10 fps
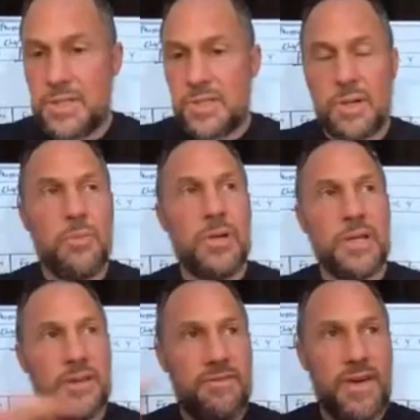So I'm one of
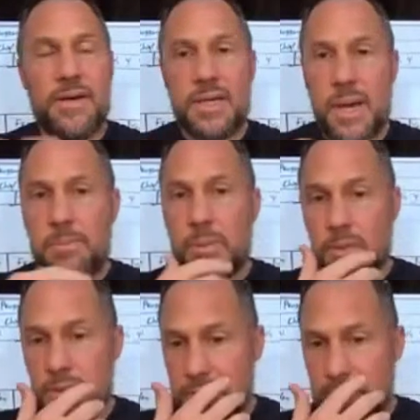the founding
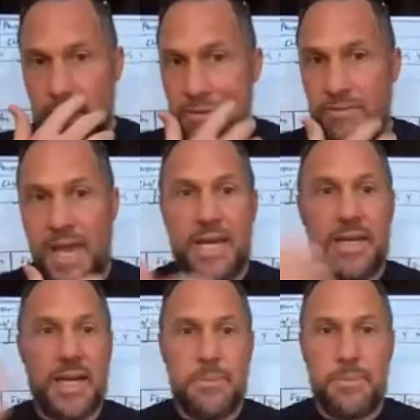members of
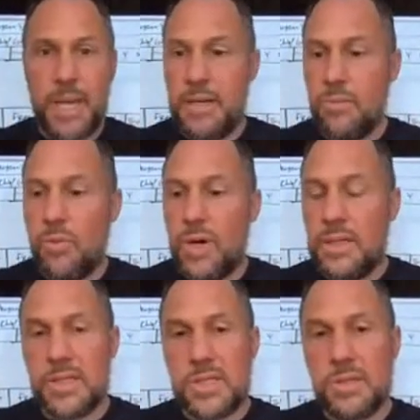Anodyne Pain and
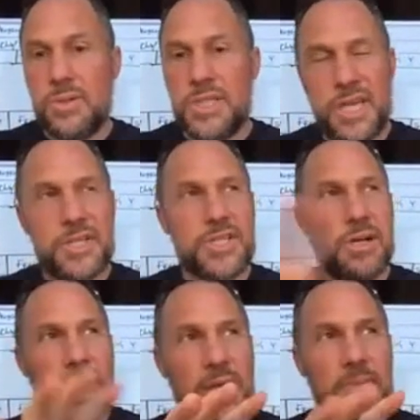Wellness. So we changed our
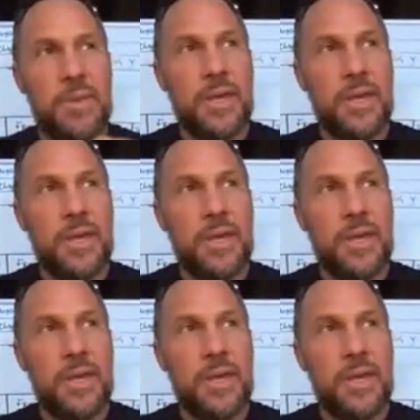name